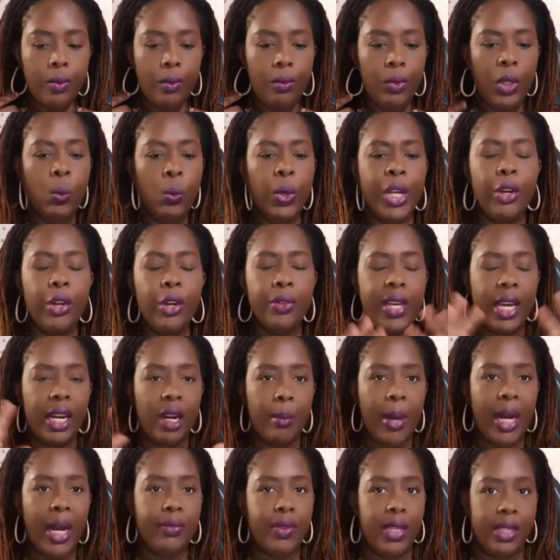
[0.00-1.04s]
when you're thinking
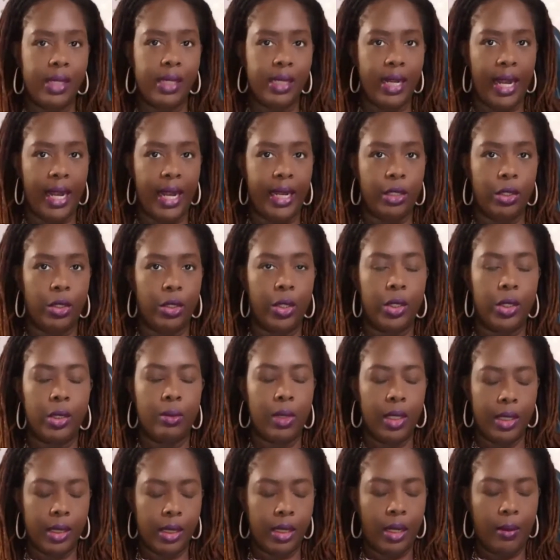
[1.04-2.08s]
about this stage, so you're
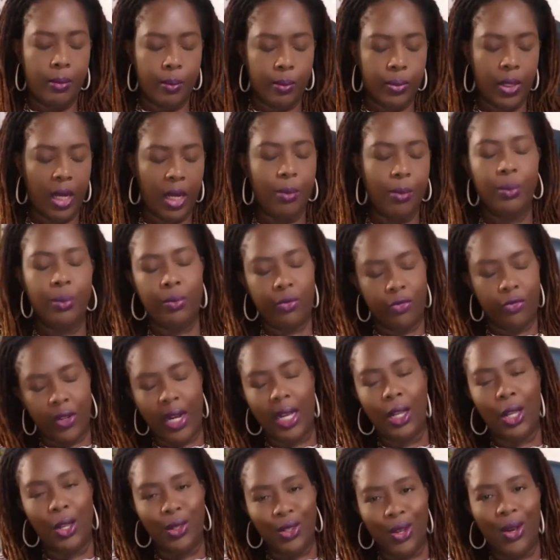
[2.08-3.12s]
just come
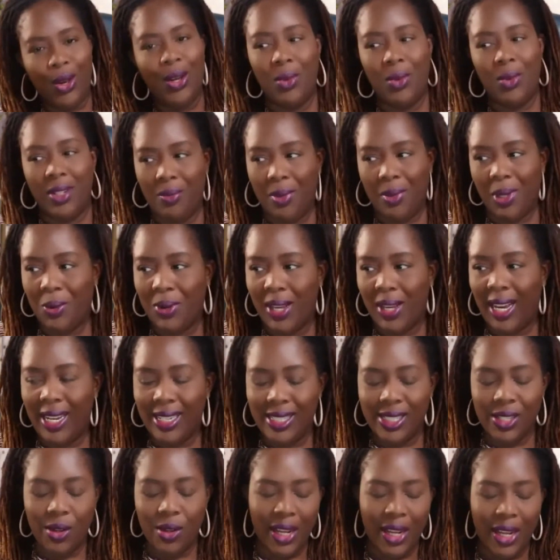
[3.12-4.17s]
follow along with me, okay?
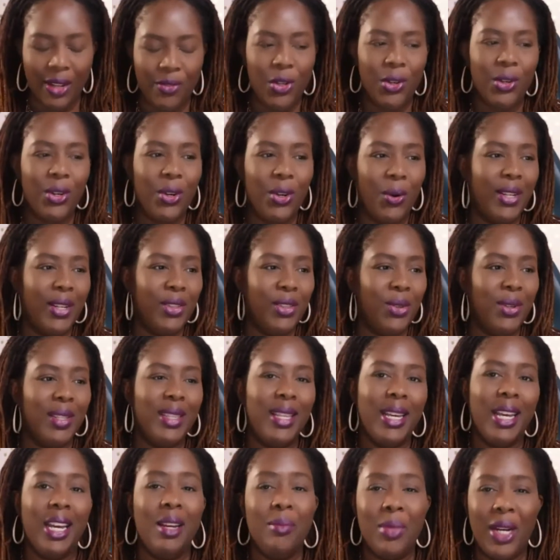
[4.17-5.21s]
So if you're going through and
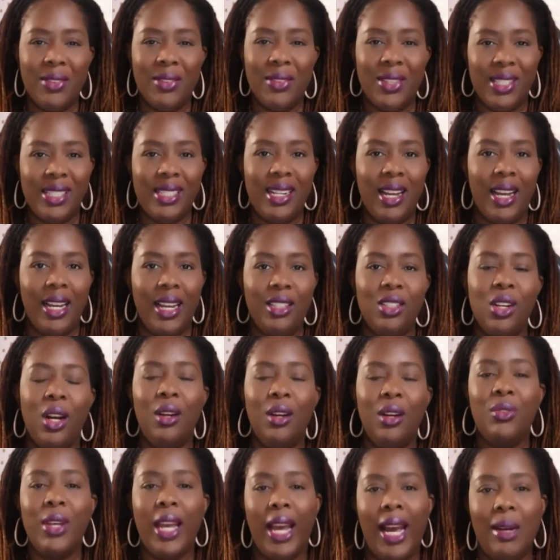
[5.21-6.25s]
thinking about the stage
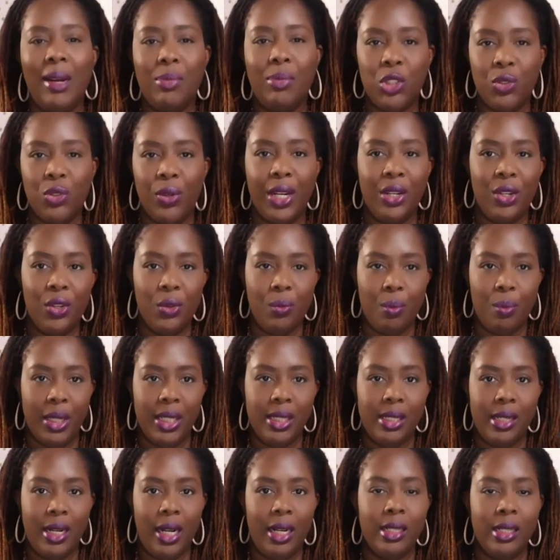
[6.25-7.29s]
of capturing new
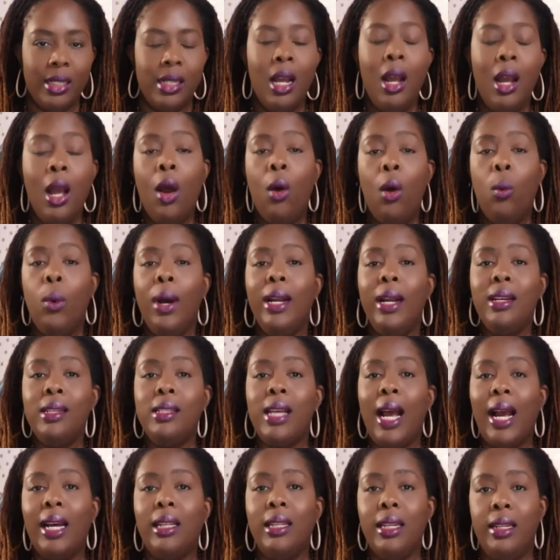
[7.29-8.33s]
business, what
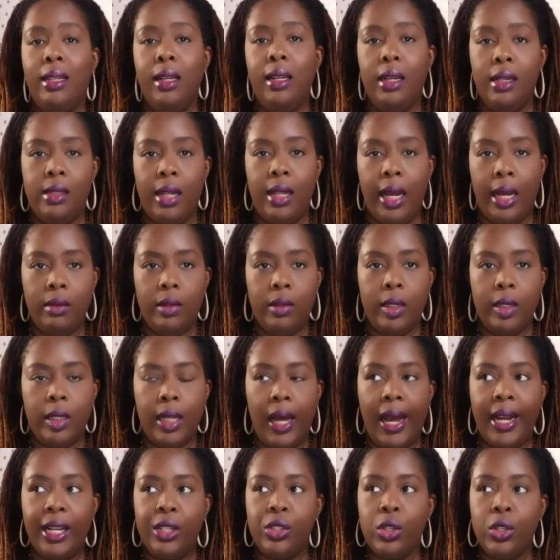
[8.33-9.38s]
exactly does that look
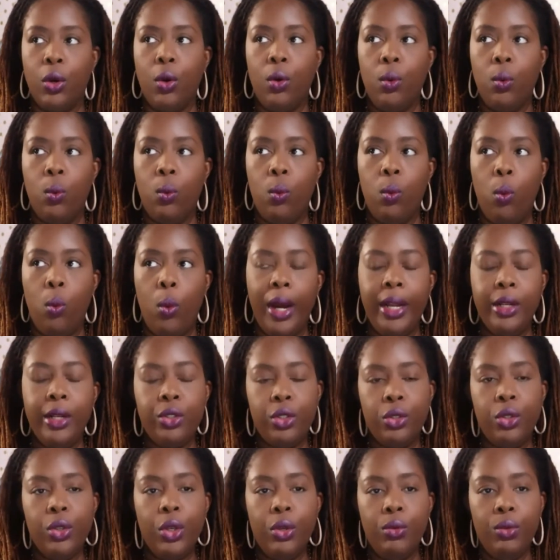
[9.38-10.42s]
like? So what
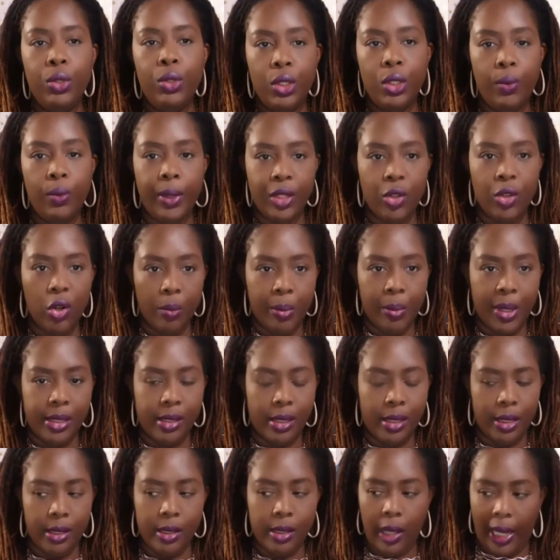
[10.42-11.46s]
do you do in your
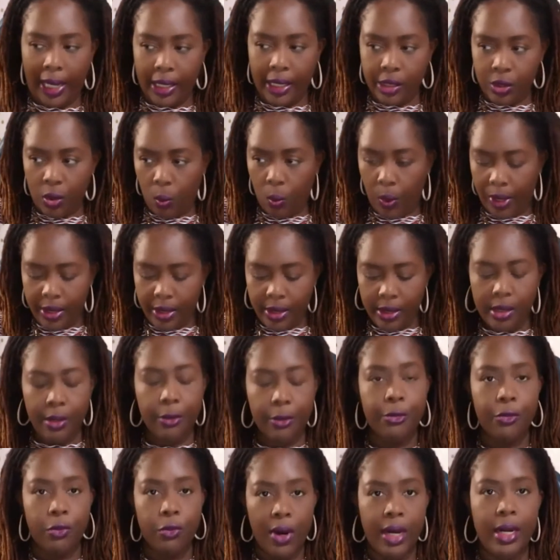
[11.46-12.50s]
business? Like, so what is the
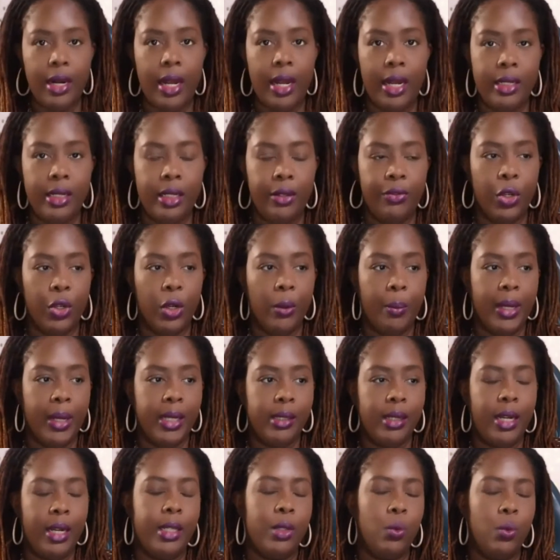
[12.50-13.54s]
front end of your
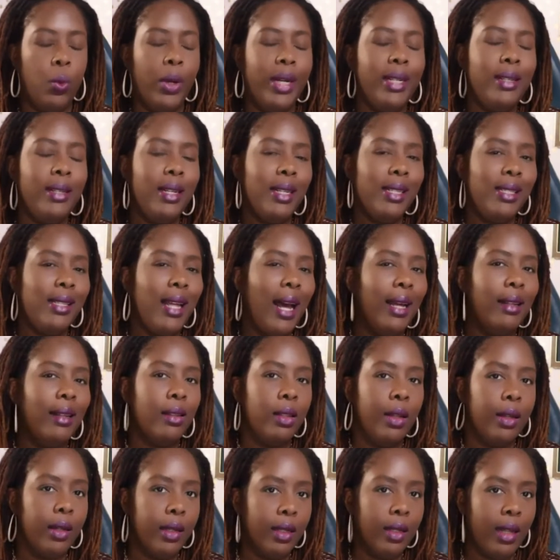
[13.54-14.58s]
business? What does that
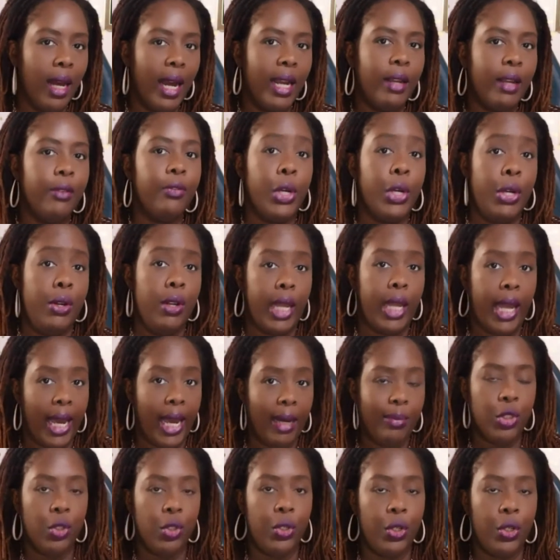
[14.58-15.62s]
look like for you to
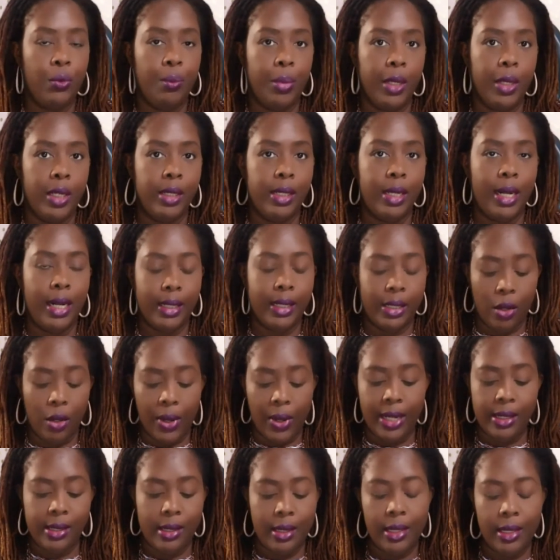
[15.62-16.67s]
capture new business? So
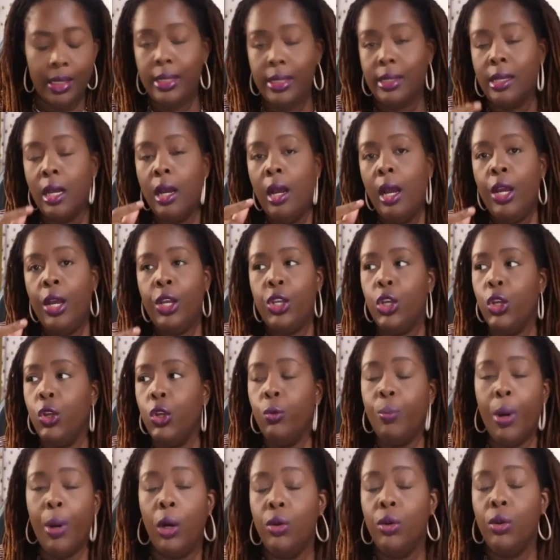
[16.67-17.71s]
is this
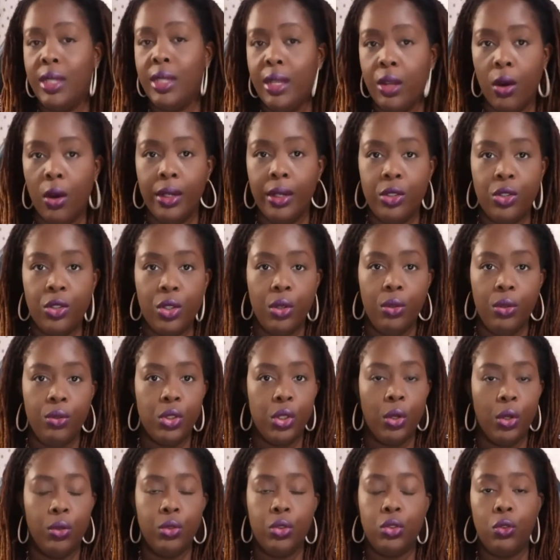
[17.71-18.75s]
you posting onto
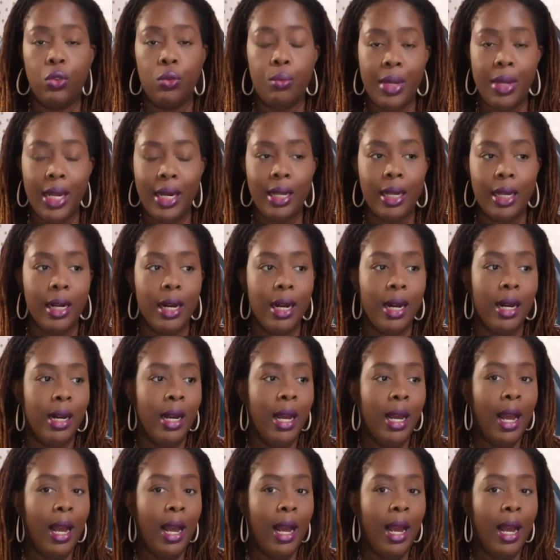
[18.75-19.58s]
social media,